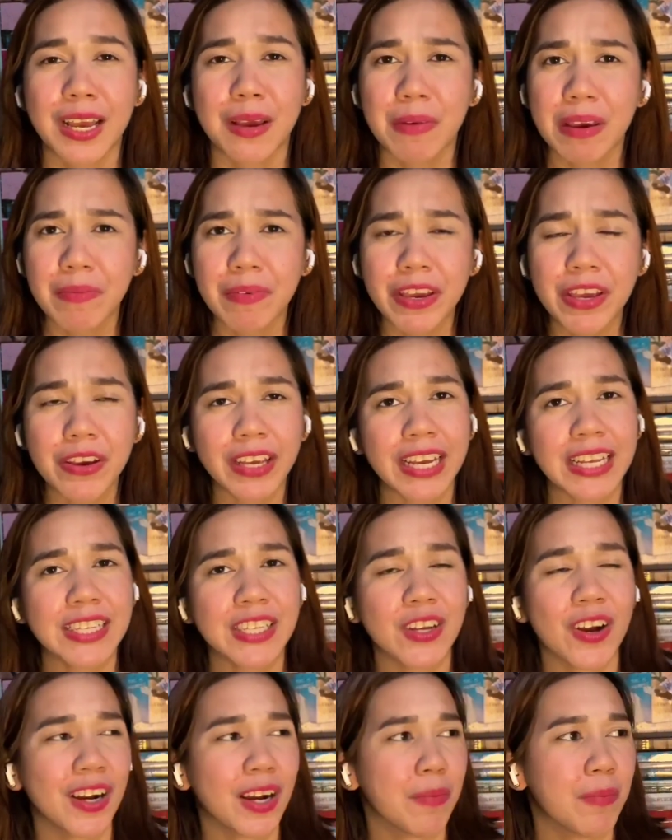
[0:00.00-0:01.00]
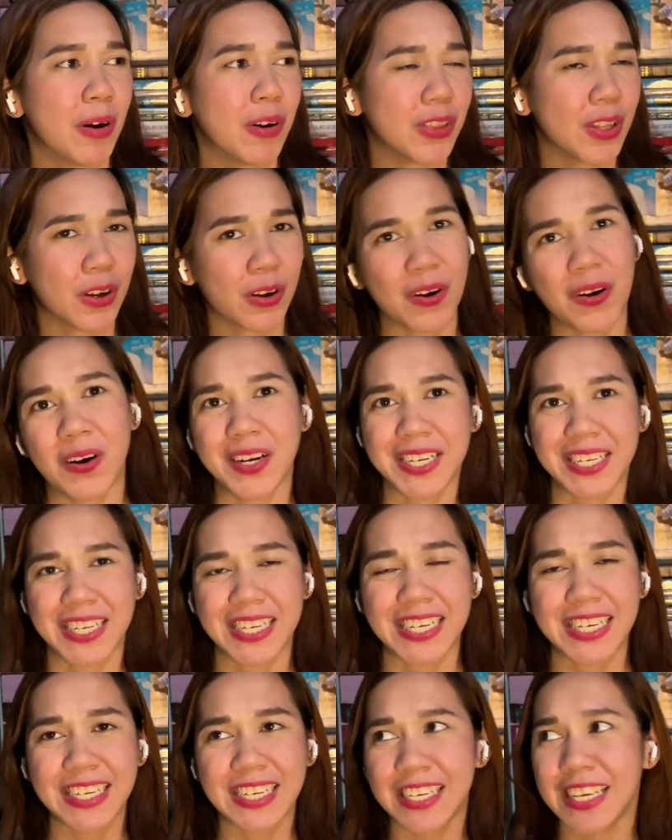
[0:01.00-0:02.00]
Maybe you can talk about the
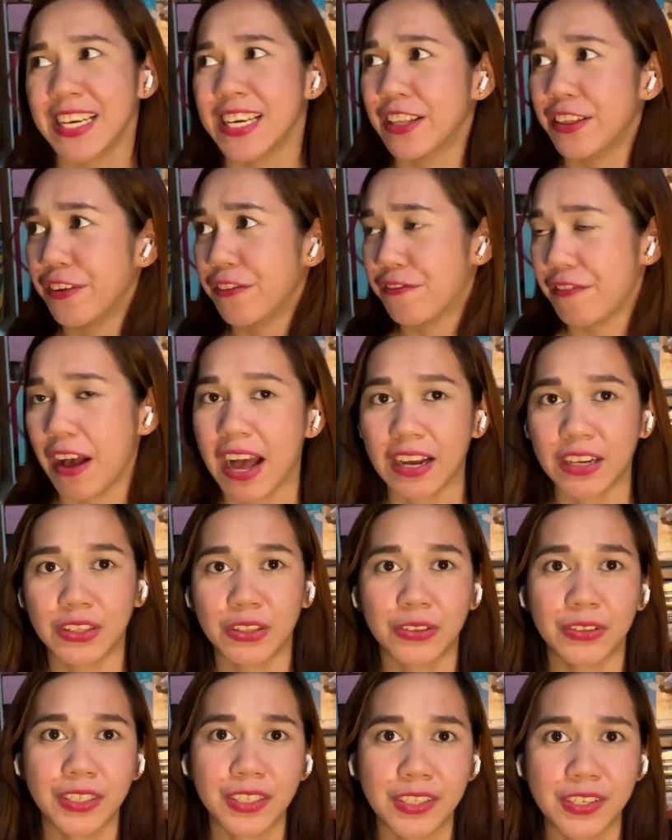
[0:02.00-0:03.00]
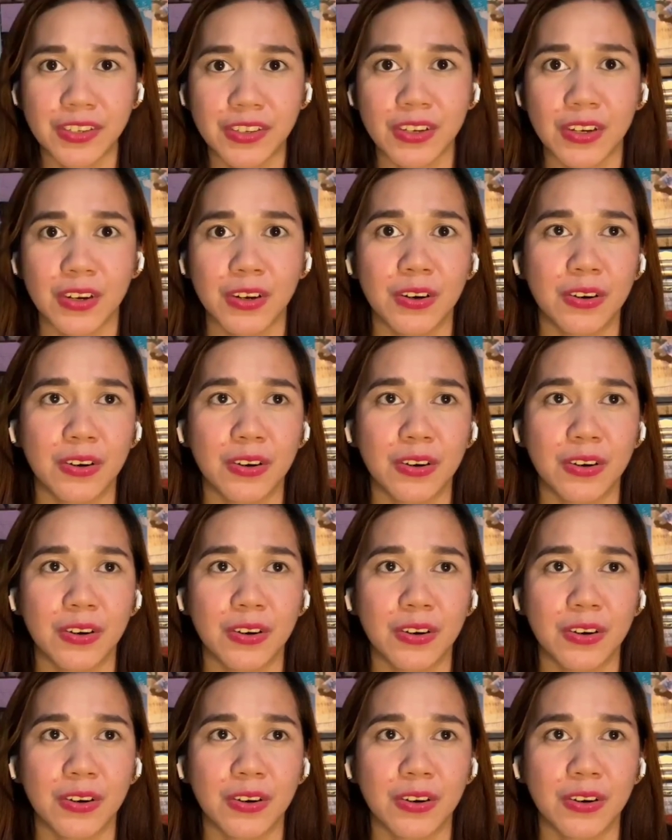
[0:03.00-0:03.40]
causes, the factors,